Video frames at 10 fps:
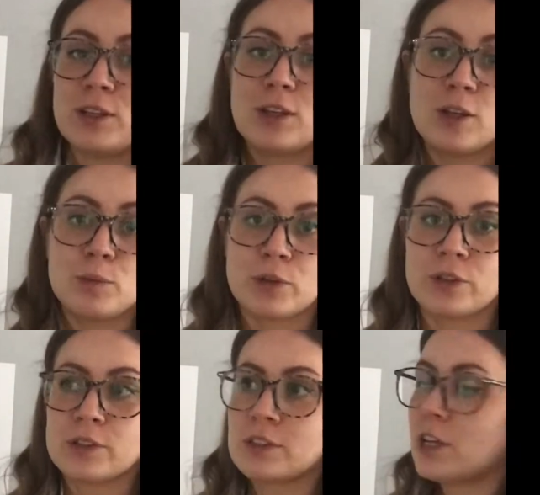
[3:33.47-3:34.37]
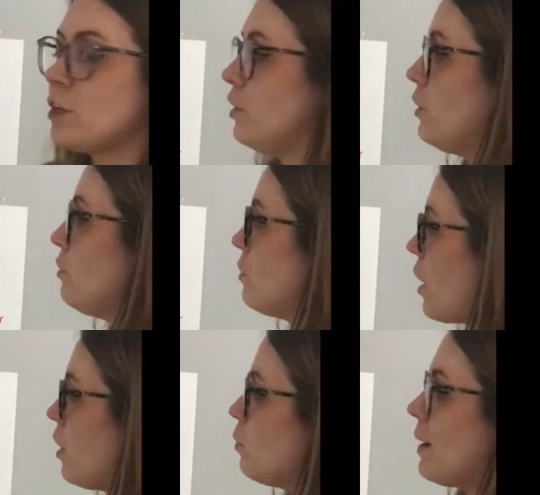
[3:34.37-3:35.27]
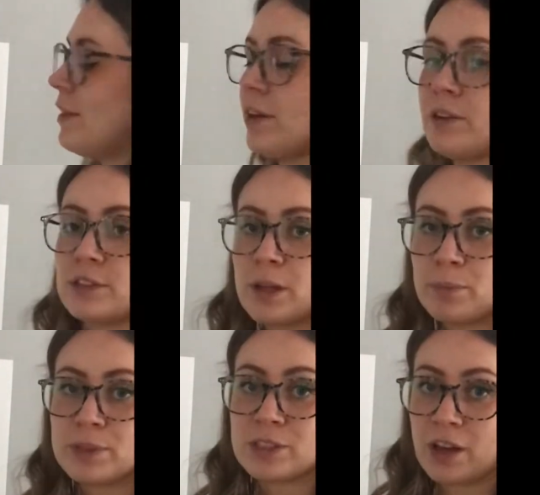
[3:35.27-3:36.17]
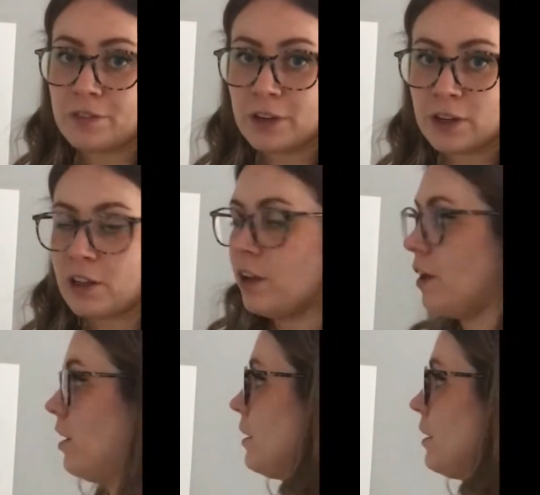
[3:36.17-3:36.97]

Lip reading: numerals. You know where those numbers are on a clock,